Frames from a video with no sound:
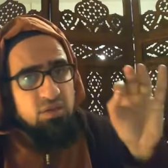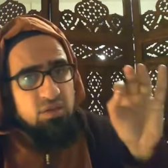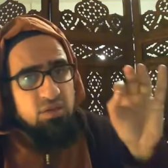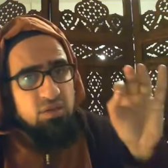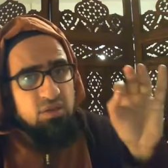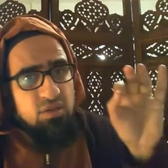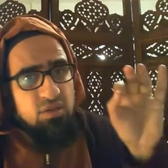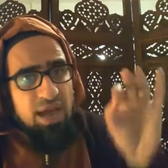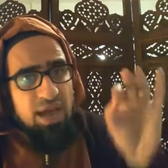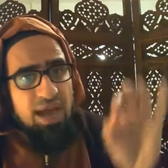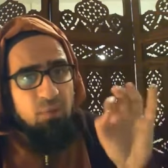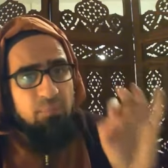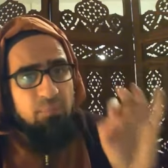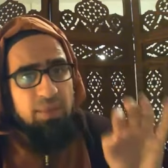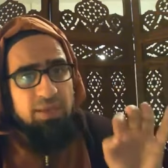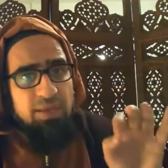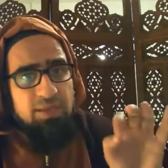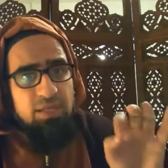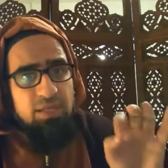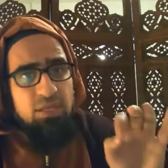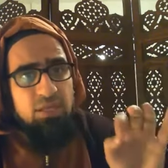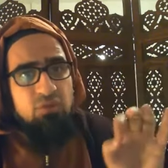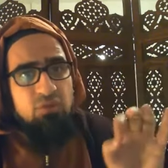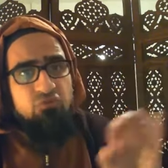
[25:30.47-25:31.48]
how
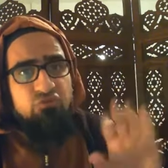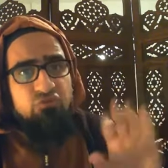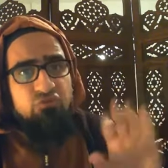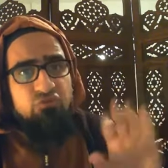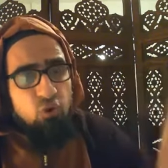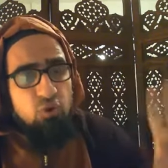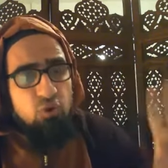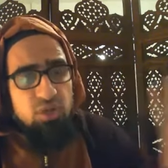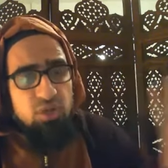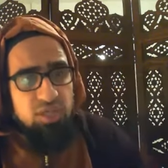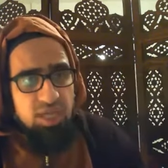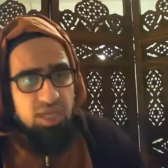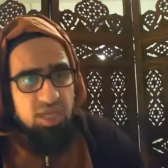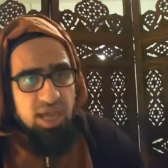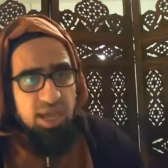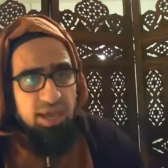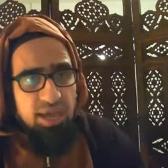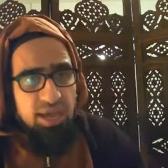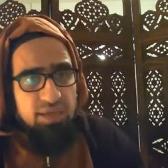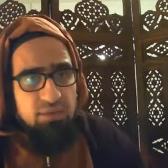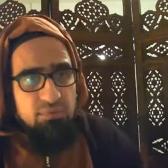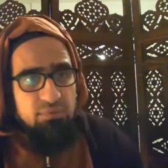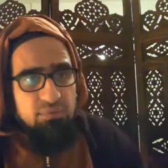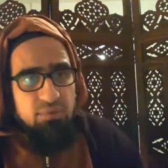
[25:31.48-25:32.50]
many
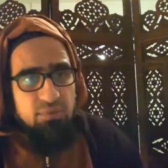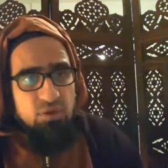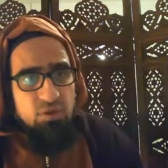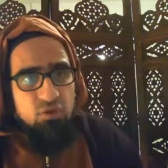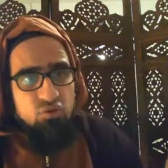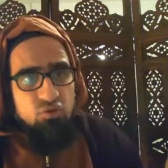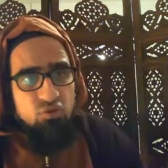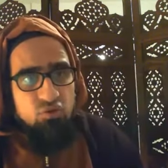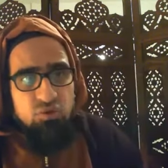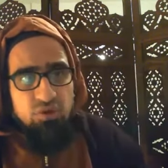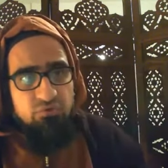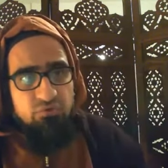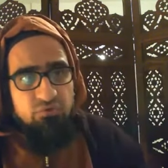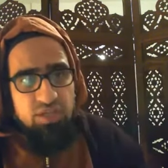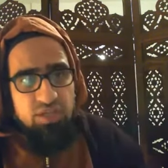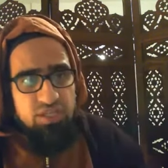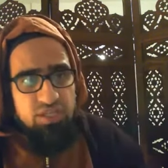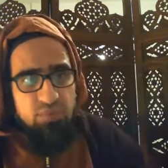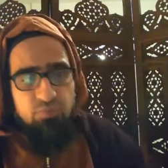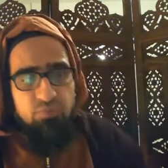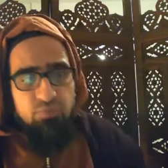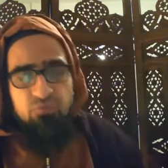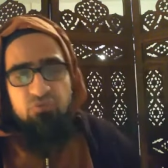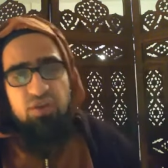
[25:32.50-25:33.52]
full-time
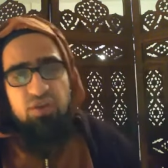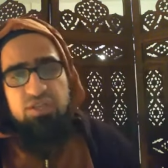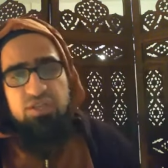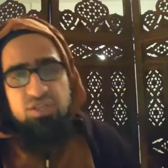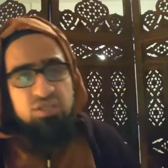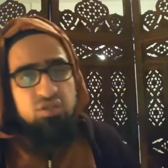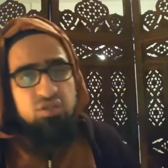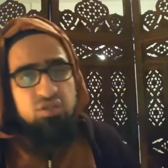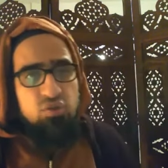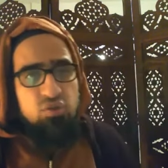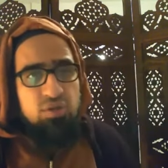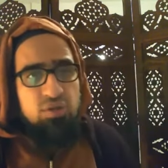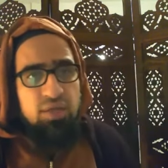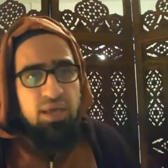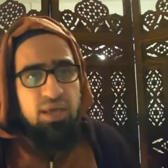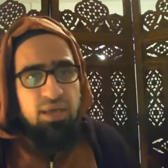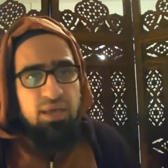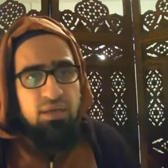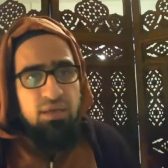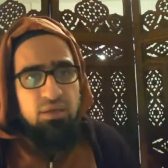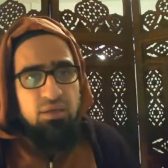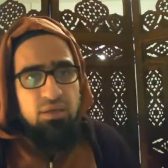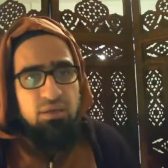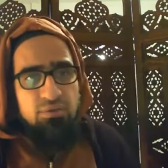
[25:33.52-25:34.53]
university professors do you
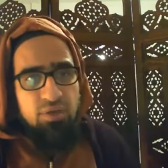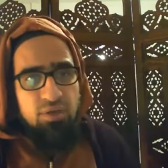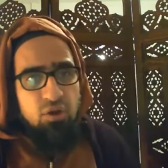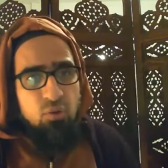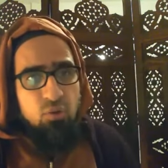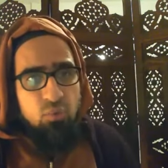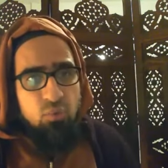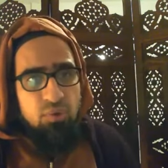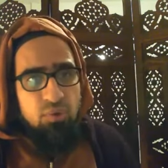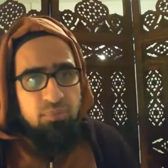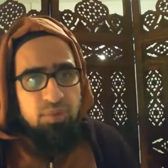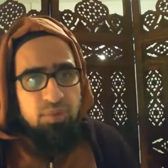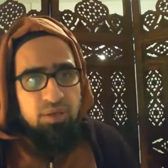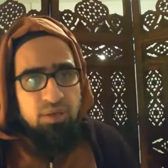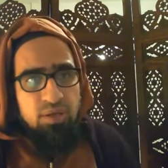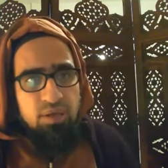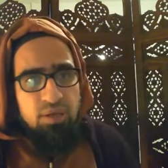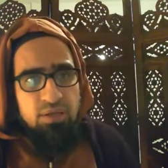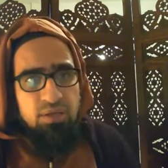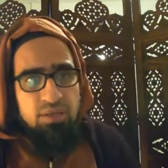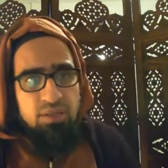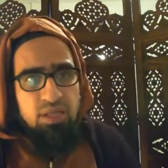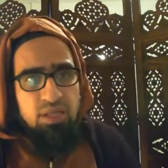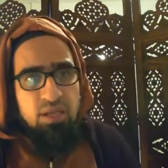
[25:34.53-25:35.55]
get that are women?
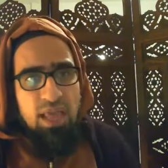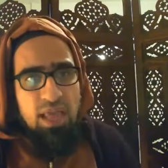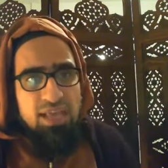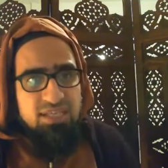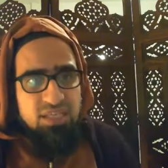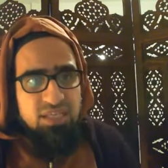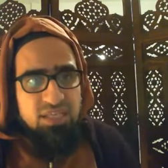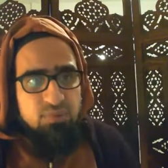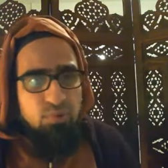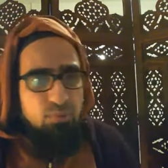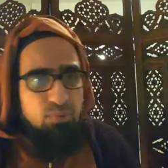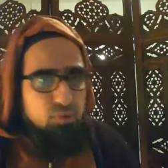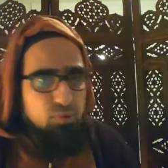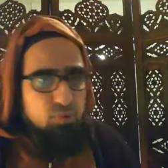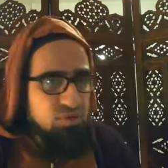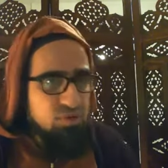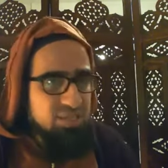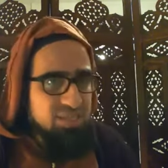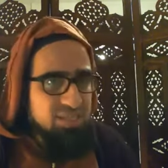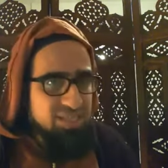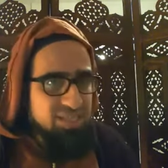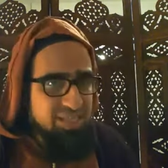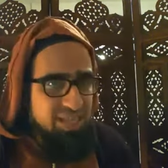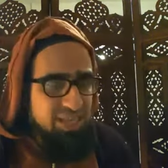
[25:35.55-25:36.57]
They estimate between
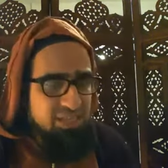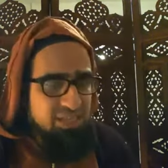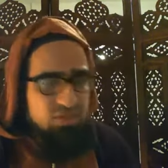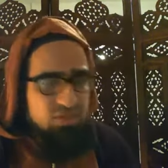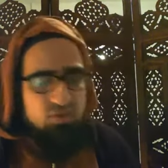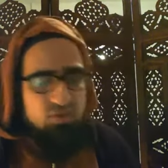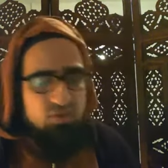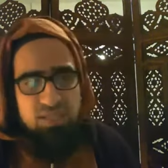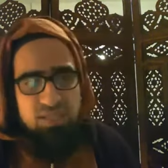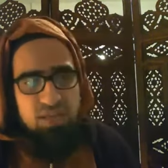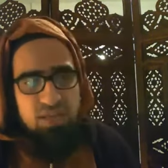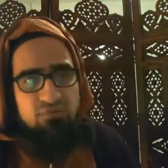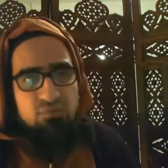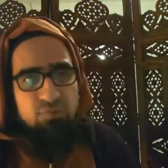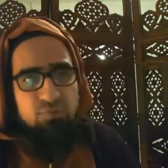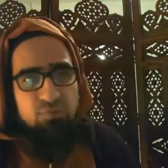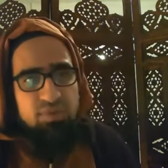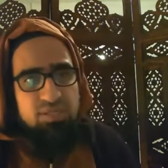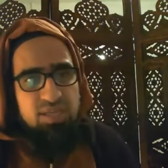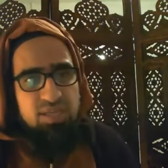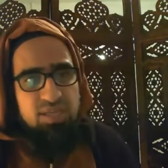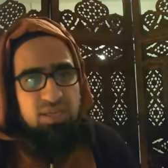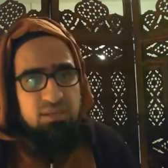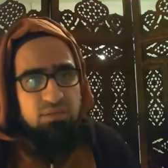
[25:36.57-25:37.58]
six to seven
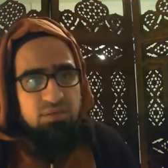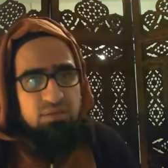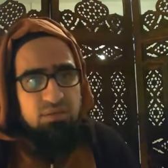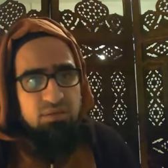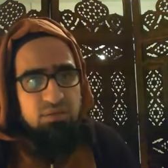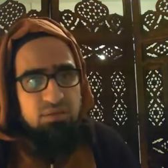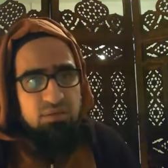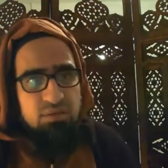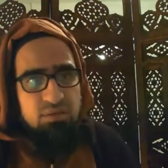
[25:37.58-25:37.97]
percent.